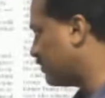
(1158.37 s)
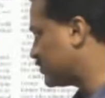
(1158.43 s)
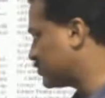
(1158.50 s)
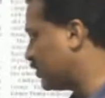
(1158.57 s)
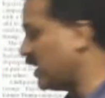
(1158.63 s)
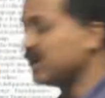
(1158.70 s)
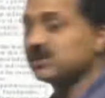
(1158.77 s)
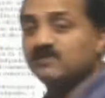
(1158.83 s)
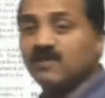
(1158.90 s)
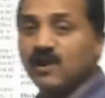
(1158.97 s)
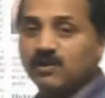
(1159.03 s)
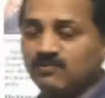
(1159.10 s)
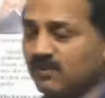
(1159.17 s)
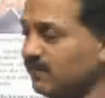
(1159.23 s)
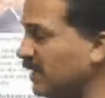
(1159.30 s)
to less
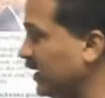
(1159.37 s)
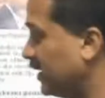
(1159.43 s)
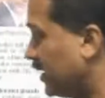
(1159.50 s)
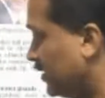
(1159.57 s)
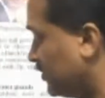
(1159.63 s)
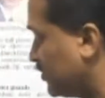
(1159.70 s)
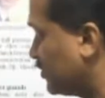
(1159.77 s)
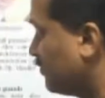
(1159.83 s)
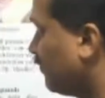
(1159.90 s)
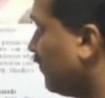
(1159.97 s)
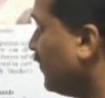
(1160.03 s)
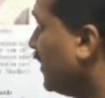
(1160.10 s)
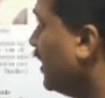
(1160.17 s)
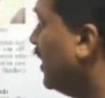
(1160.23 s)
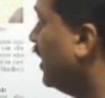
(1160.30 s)
well-off Americans,
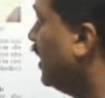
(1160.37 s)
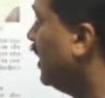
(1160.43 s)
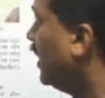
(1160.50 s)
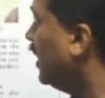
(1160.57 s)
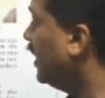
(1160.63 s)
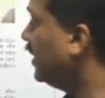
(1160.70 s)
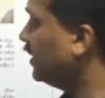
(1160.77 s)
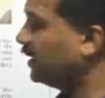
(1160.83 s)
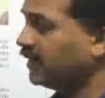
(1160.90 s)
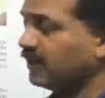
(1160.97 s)
and